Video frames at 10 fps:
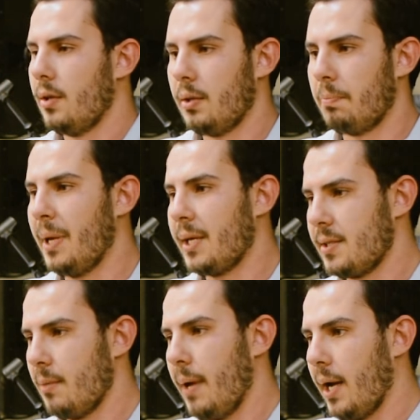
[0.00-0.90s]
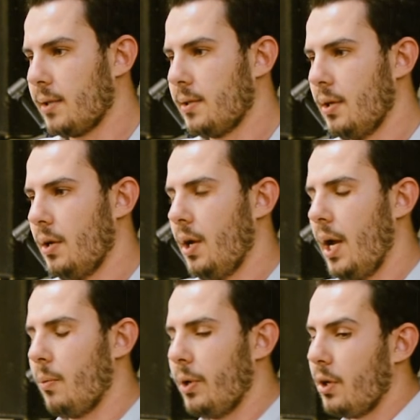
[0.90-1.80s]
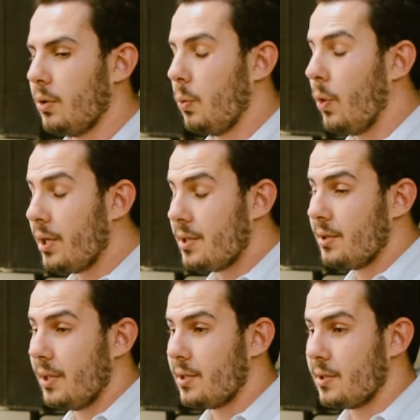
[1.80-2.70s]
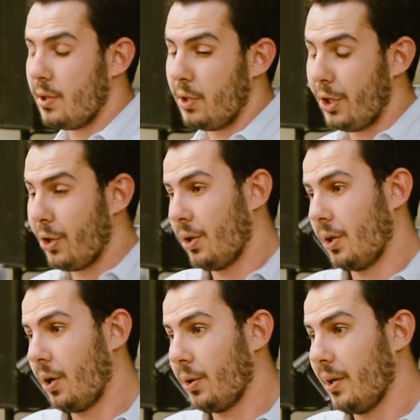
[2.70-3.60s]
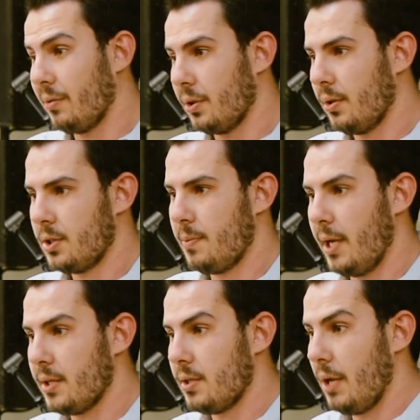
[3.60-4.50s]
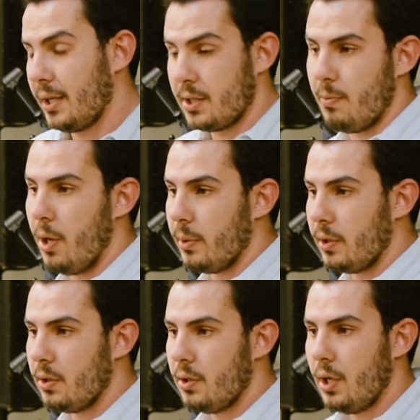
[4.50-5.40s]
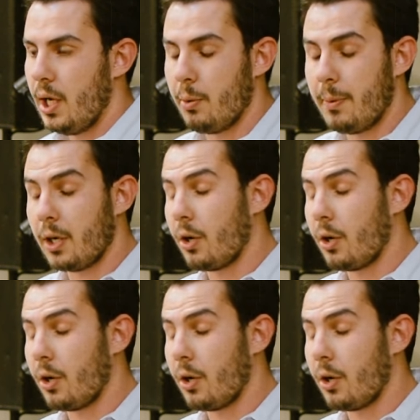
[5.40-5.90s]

the biggest impact. And we don't want to necessarily go to the code level space at this moment. it would be a